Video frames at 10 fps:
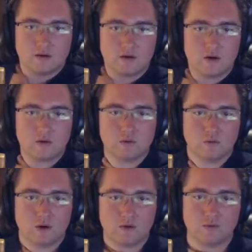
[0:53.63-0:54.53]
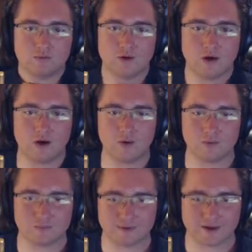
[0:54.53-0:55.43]
Oh, oh, oh,
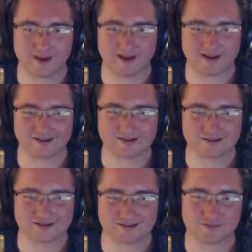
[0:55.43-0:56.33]
nice. nice.